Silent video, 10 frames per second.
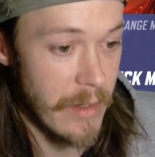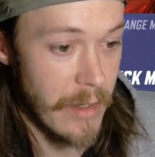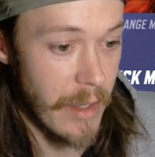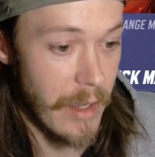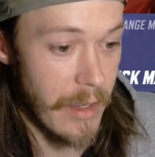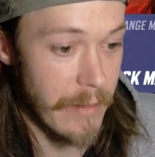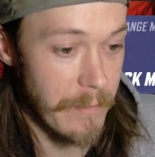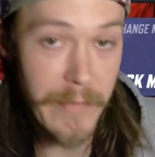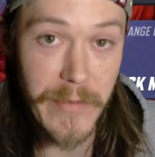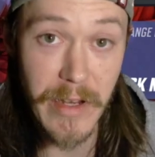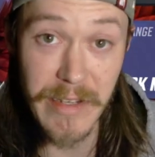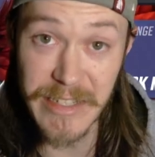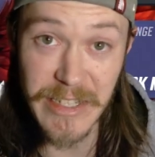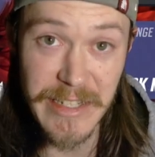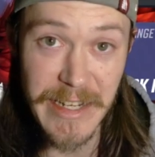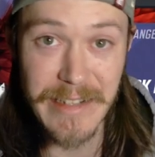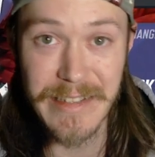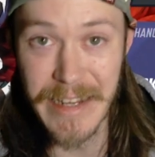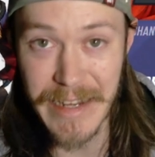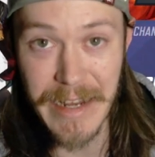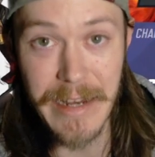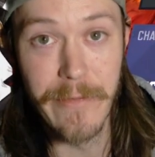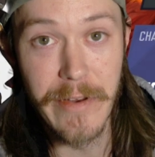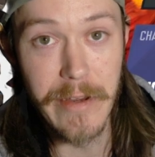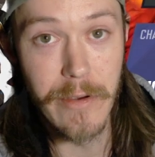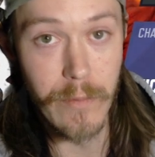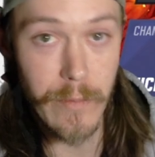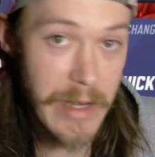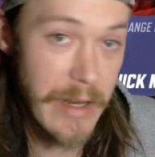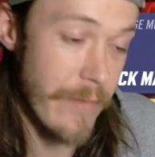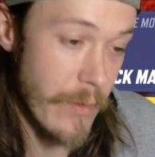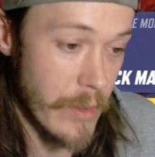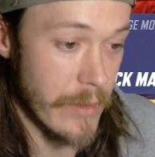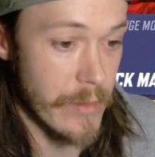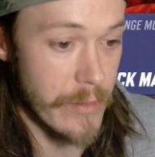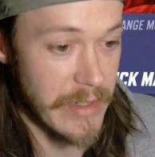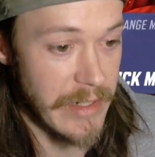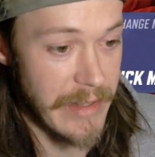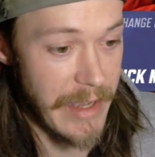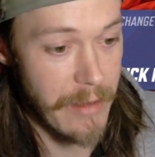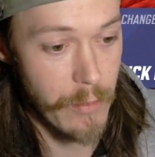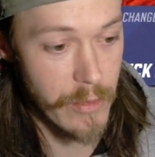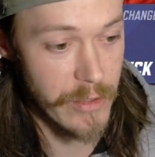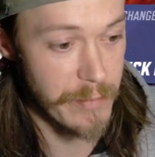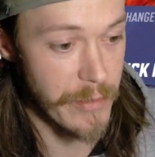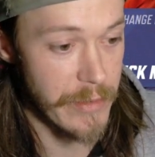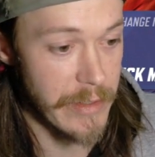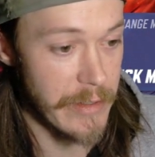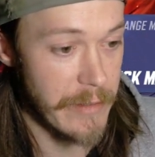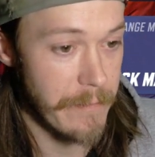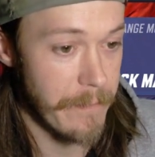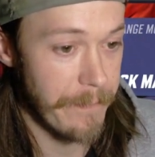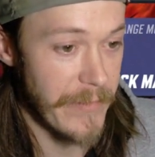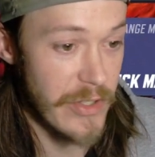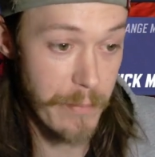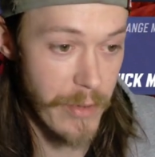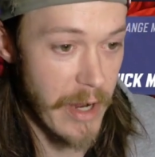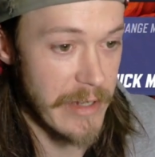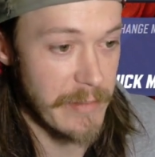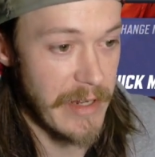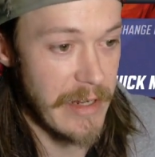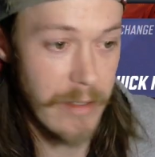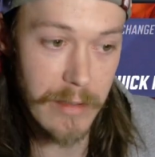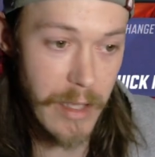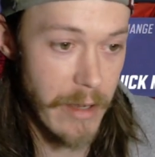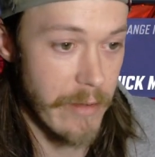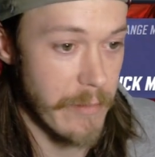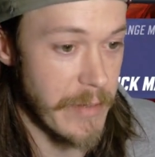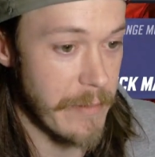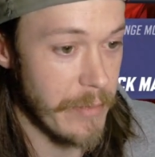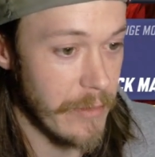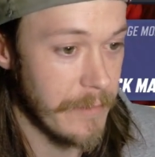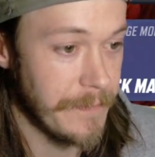Um, I've done a GTX 1080 video already if you want to go see that. It works pretty good. Surprised me and a lot of other people.